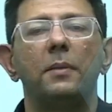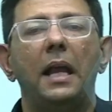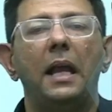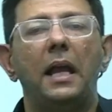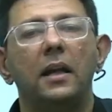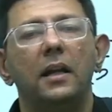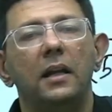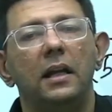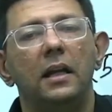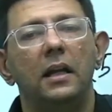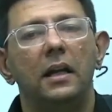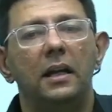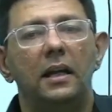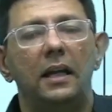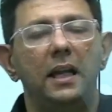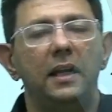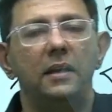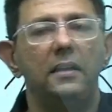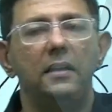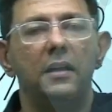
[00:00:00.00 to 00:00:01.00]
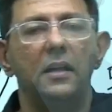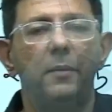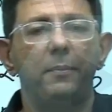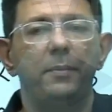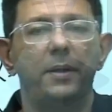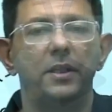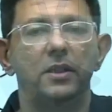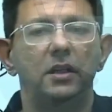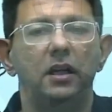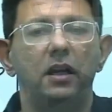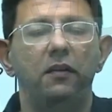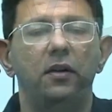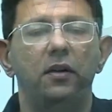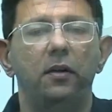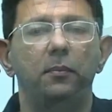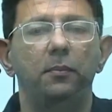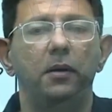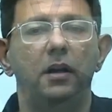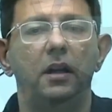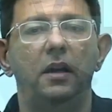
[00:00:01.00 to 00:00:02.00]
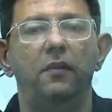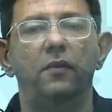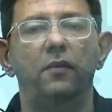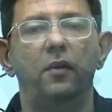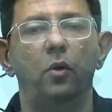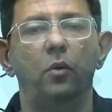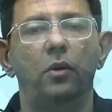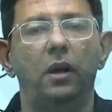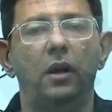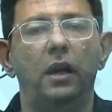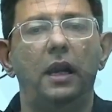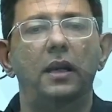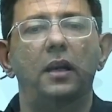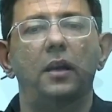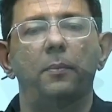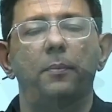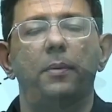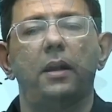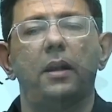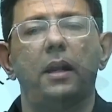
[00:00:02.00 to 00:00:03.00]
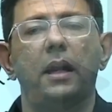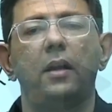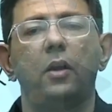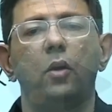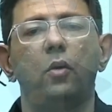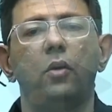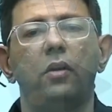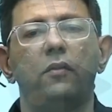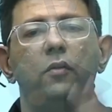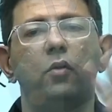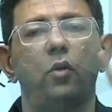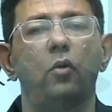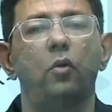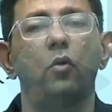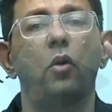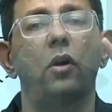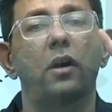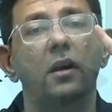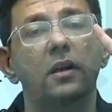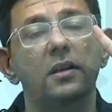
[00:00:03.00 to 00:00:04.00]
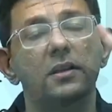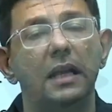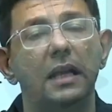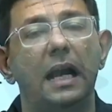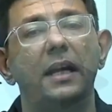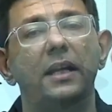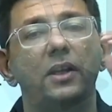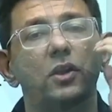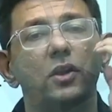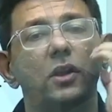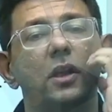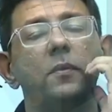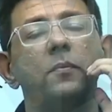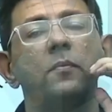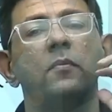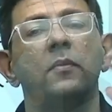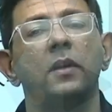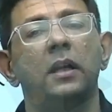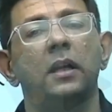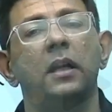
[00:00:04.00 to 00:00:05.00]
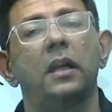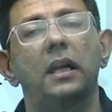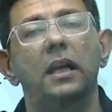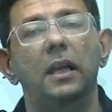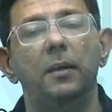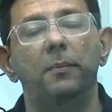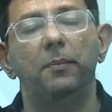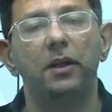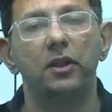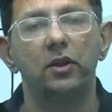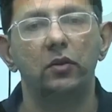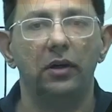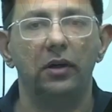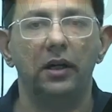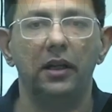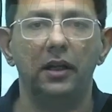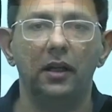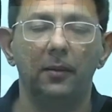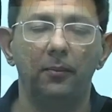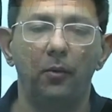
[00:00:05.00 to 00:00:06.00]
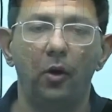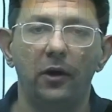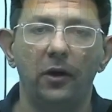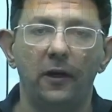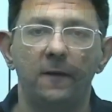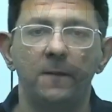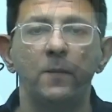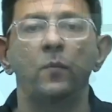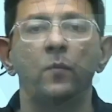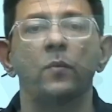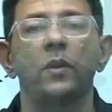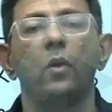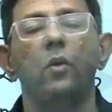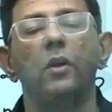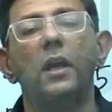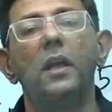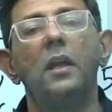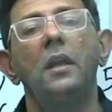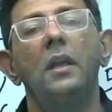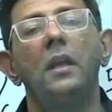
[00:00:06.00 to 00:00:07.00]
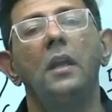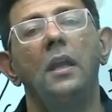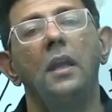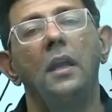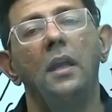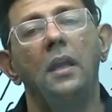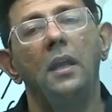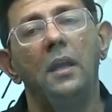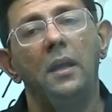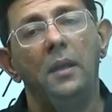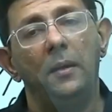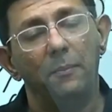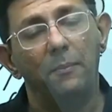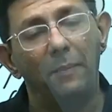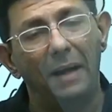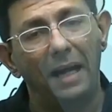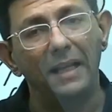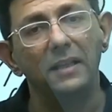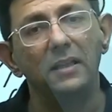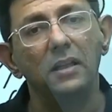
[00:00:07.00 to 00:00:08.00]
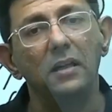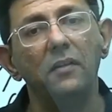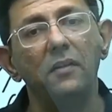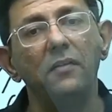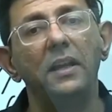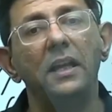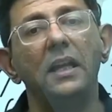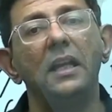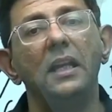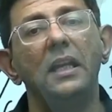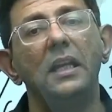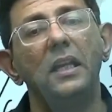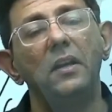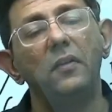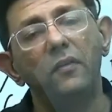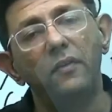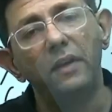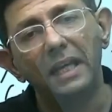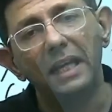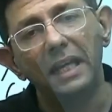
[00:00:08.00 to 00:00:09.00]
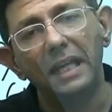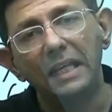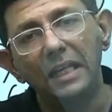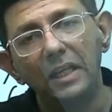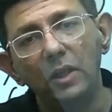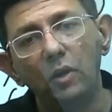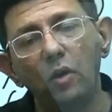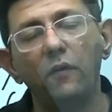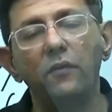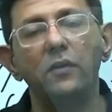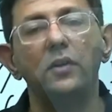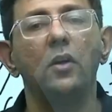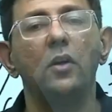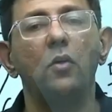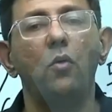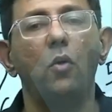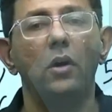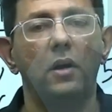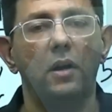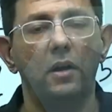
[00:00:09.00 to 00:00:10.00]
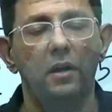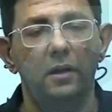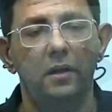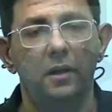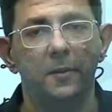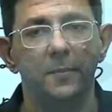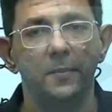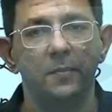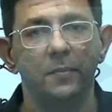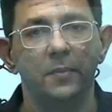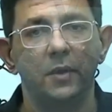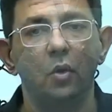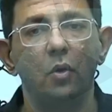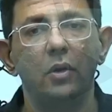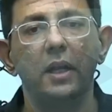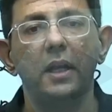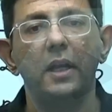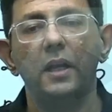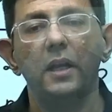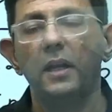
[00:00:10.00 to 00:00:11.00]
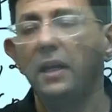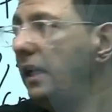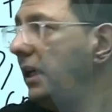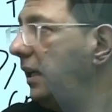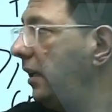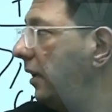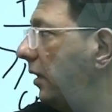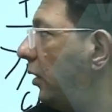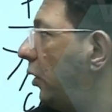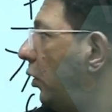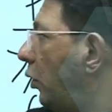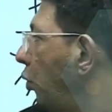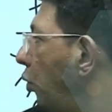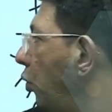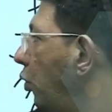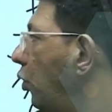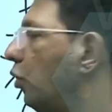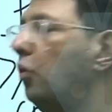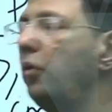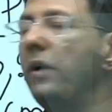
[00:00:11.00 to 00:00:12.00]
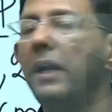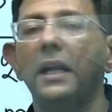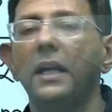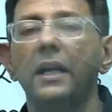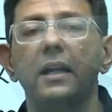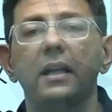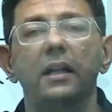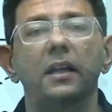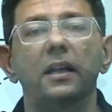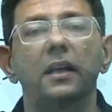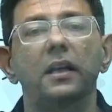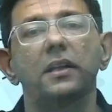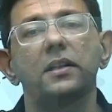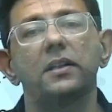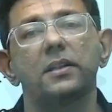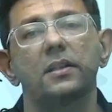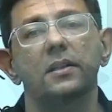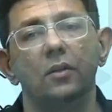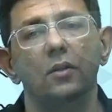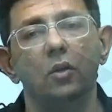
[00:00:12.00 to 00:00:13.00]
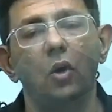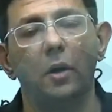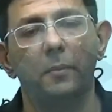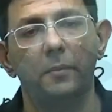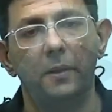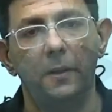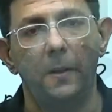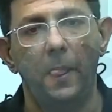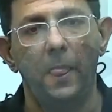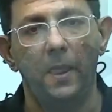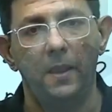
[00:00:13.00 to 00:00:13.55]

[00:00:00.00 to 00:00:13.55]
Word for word: black. Take the deepest left upper, left lower, right upper, right lower. 4 quadrants, addition, deepest vertical pocket. Okay. By the way, if any of the quadrant, okay, in 2 to 8 is normal.